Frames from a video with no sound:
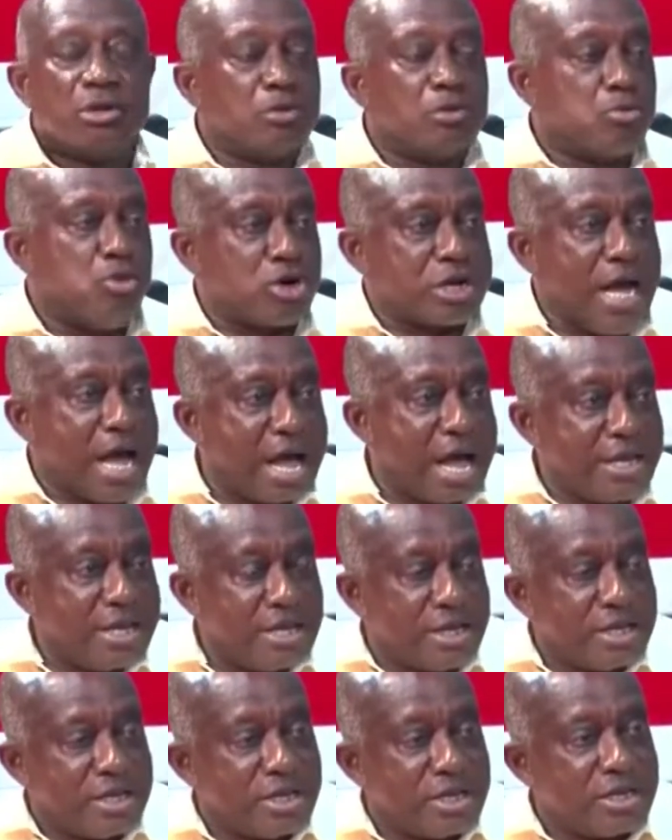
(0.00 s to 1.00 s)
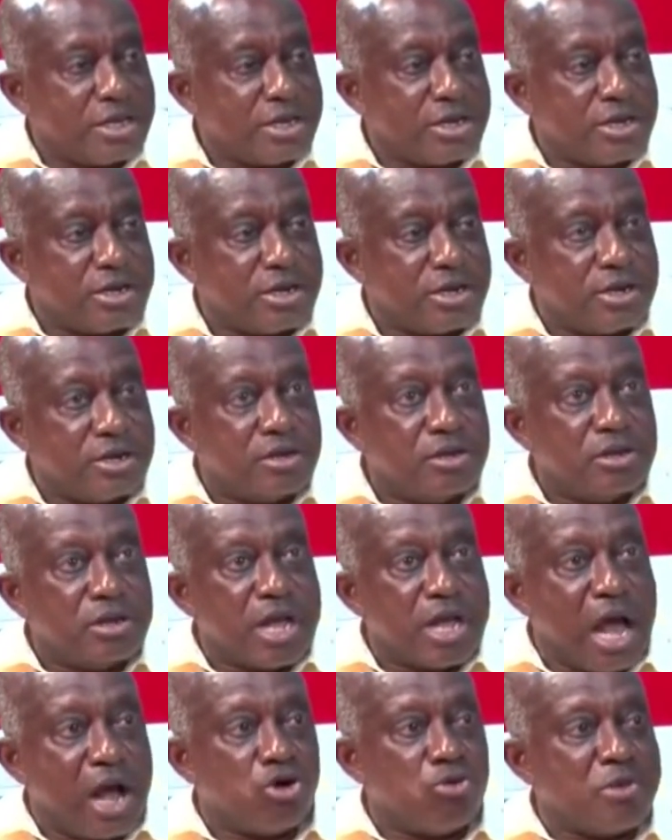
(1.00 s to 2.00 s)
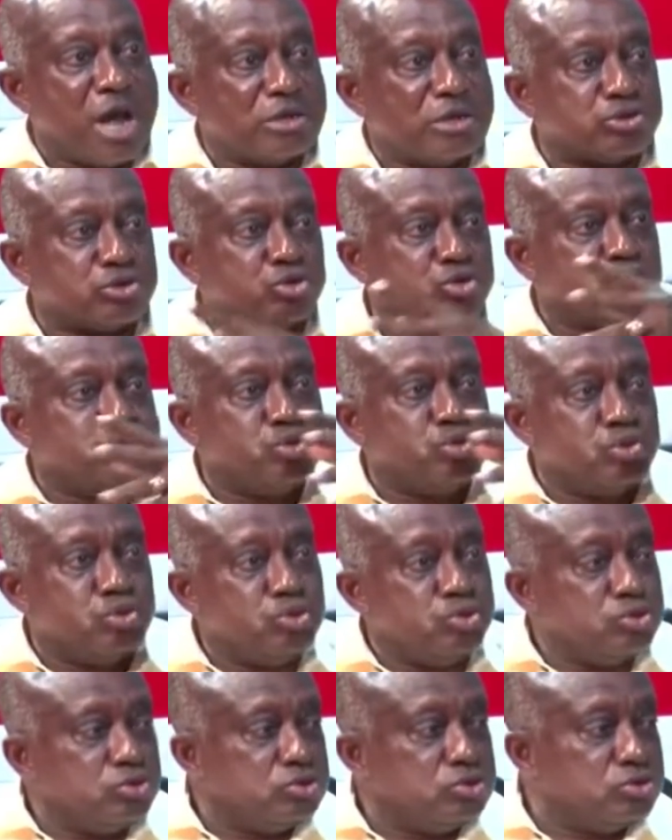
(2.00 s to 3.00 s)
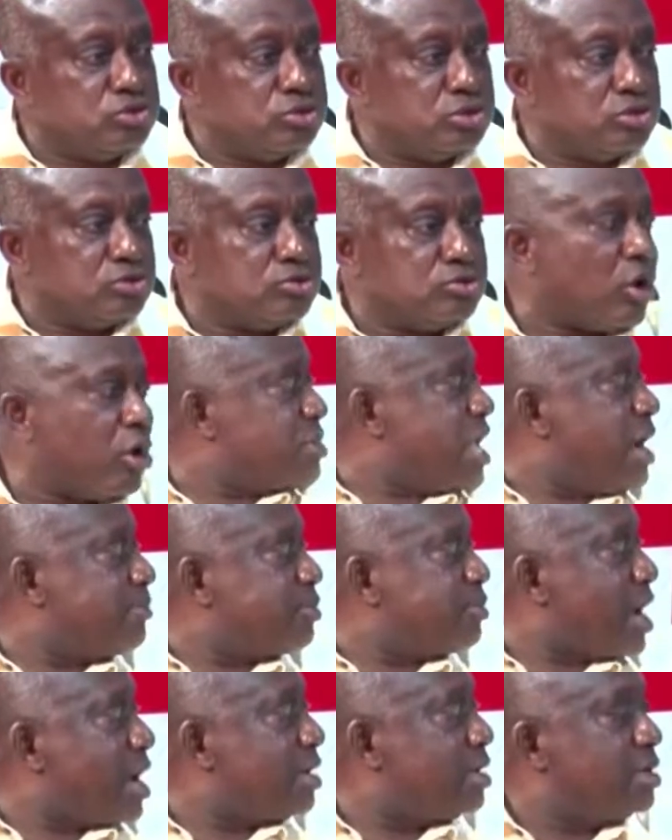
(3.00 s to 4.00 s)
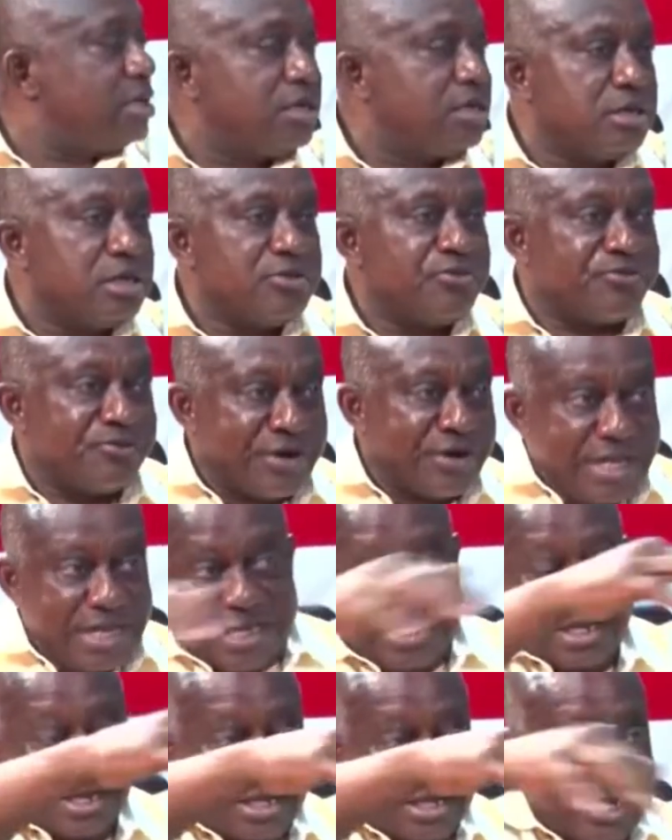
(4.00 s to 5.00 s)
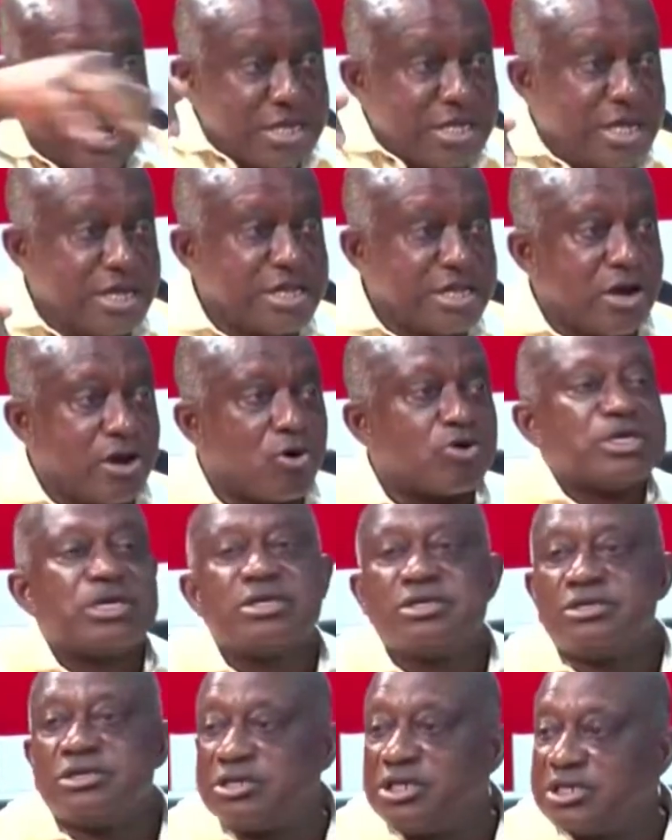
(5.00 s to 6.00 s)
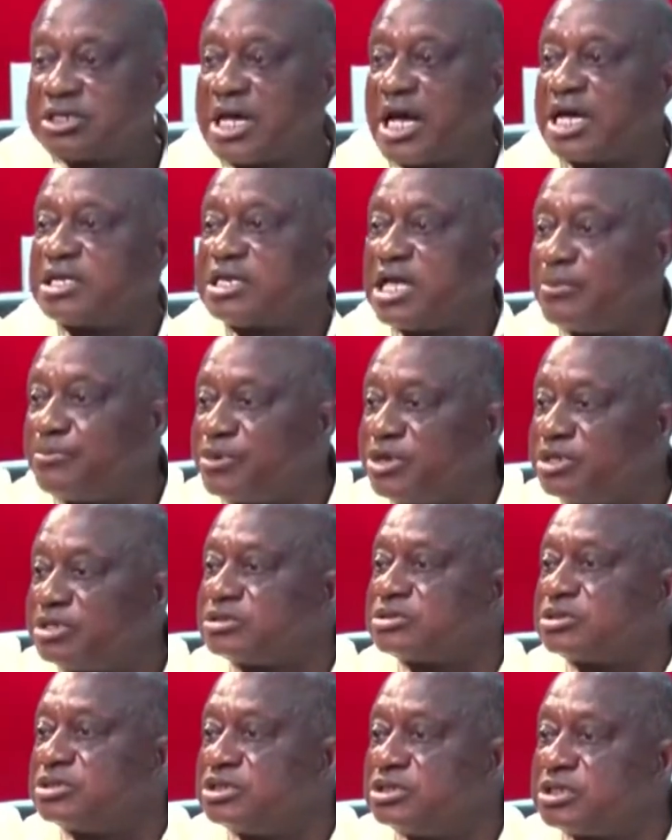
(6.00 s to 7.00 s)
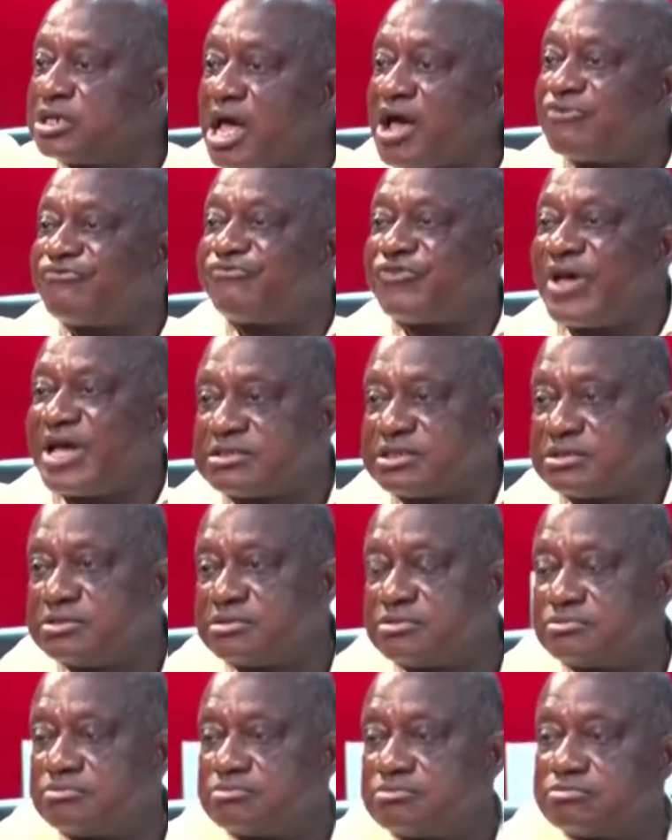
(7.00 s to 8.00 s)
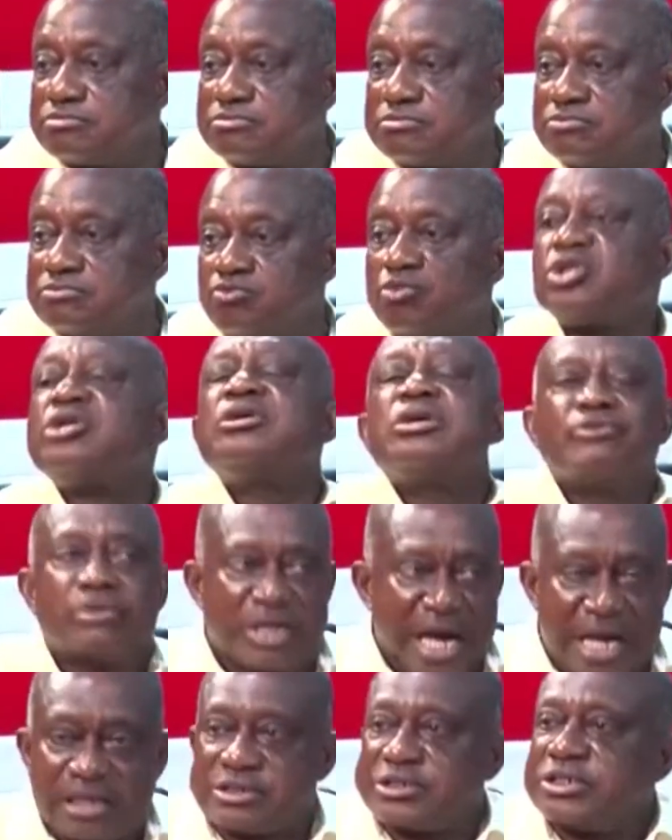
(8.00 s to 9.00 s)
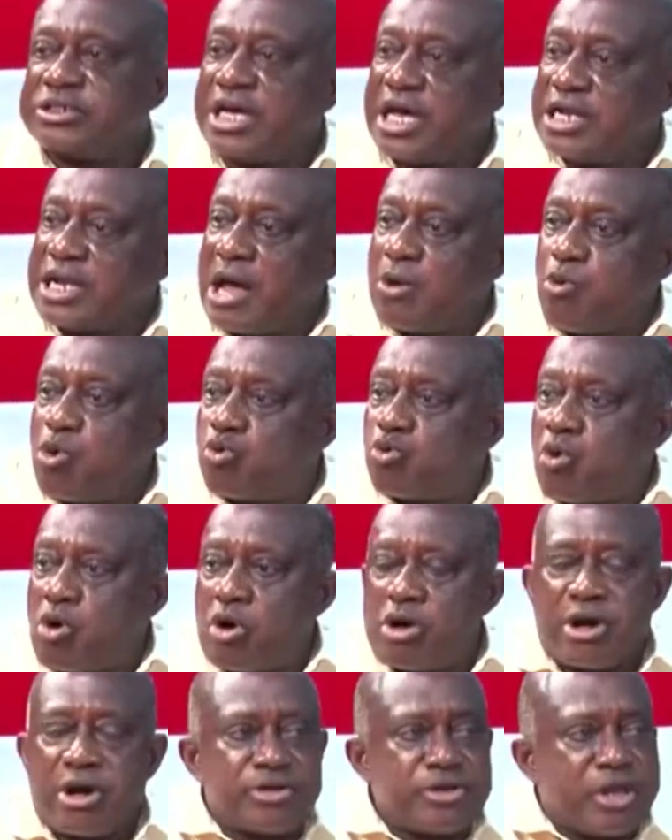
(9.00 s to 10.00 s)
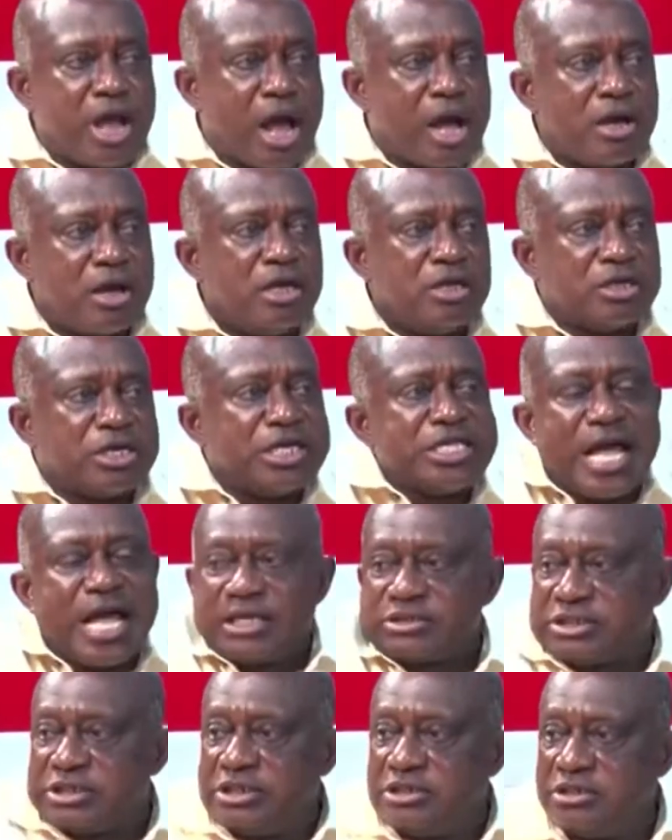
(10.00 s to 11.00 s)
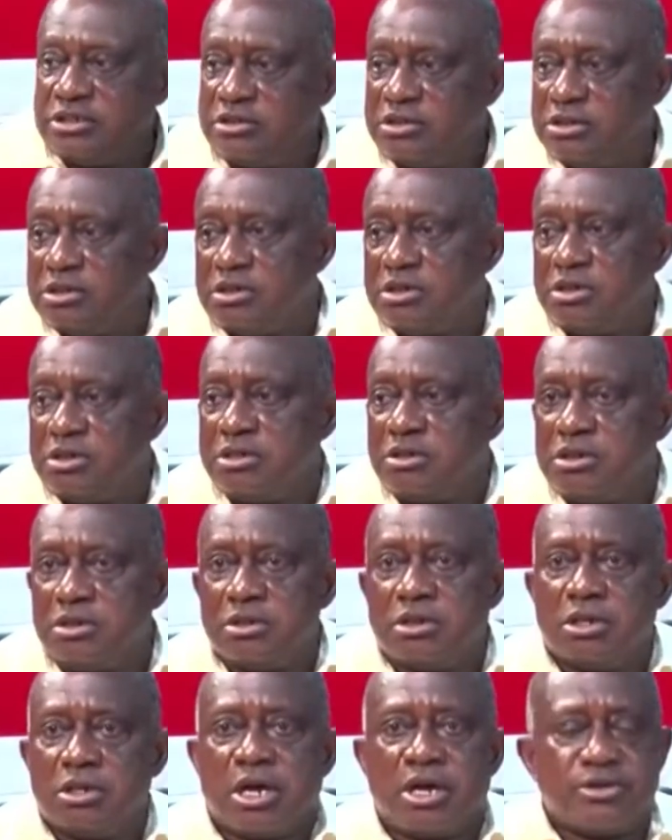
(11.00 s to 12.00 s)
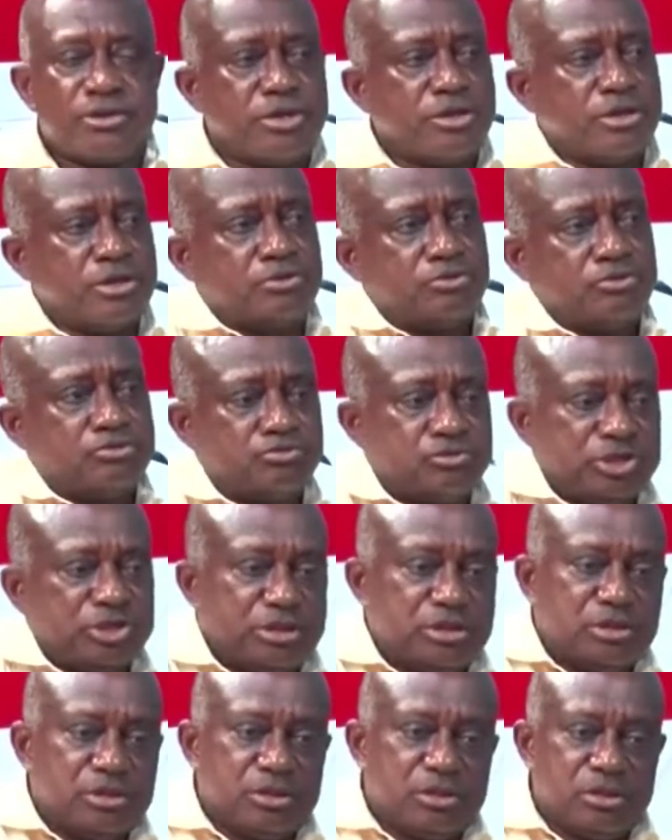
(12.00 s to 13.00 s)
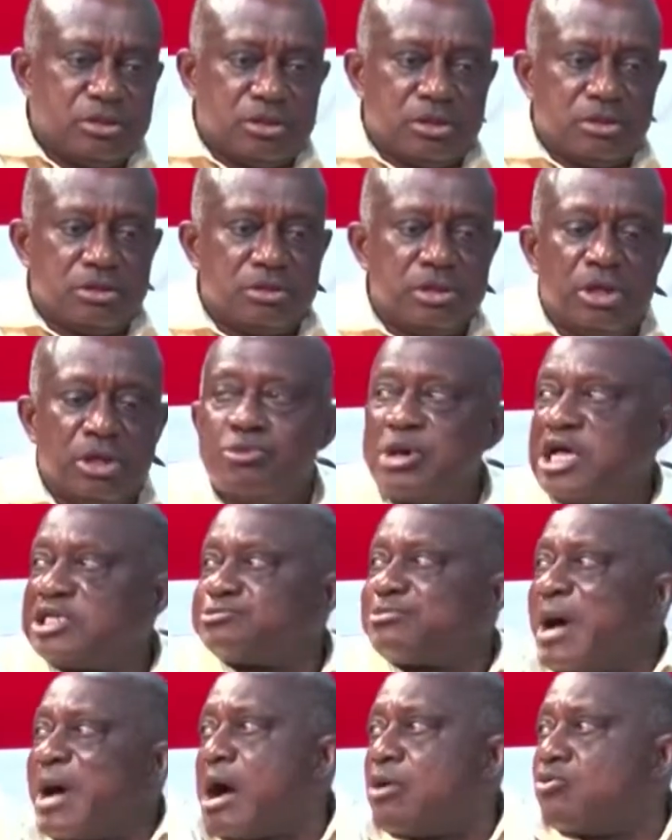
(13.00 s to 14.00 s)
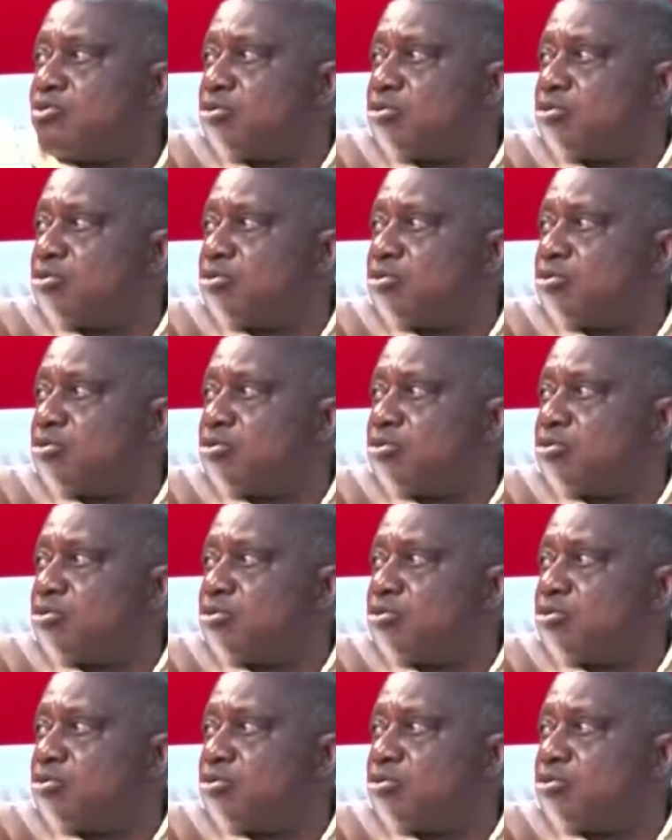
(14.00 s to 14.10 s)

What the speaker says: Mokai, Angoma Sutu Domiabra. Three, and yeah, you decay your bridges in our first. Cassie, and I will call a year, Kenyasi. A ye Lumes Bow.